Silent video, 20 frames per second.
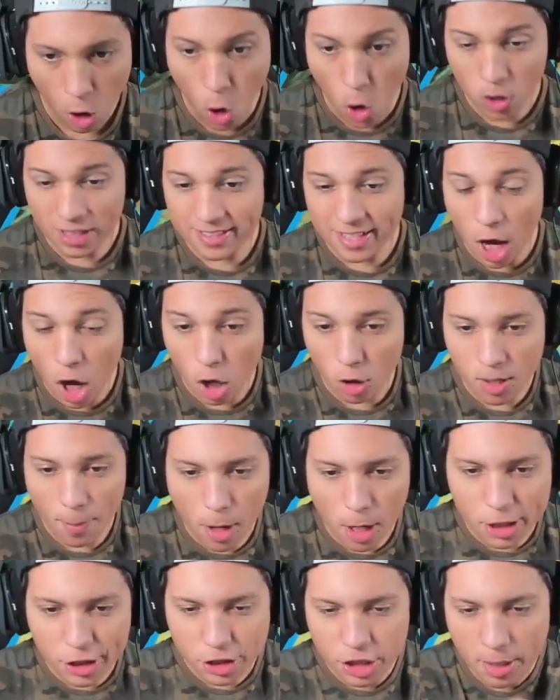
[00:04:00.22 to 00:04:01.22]
Oh, let's go!
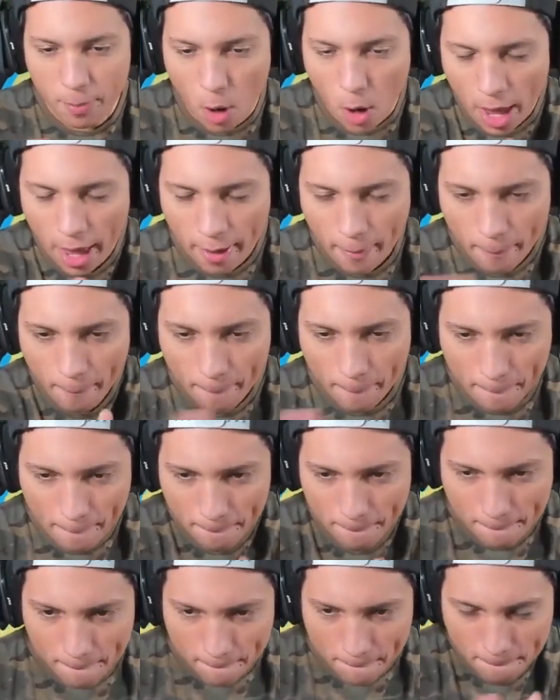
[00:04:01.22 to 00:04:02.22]
Come on, get shit, boy! Push
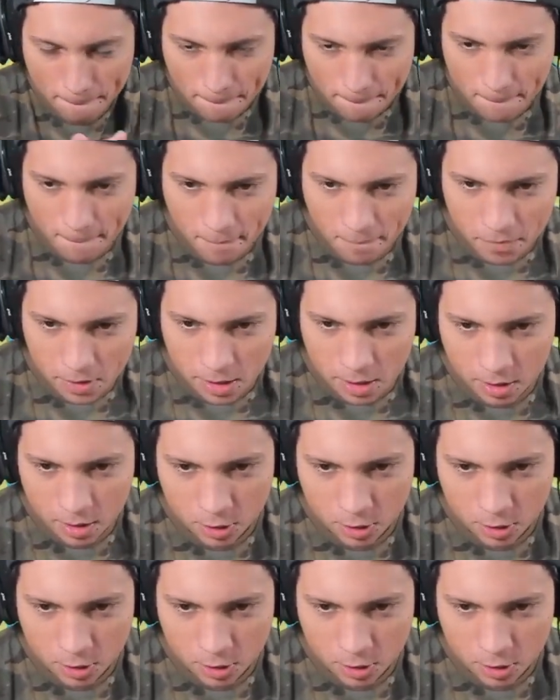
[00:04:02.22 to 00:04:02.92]
him out, push him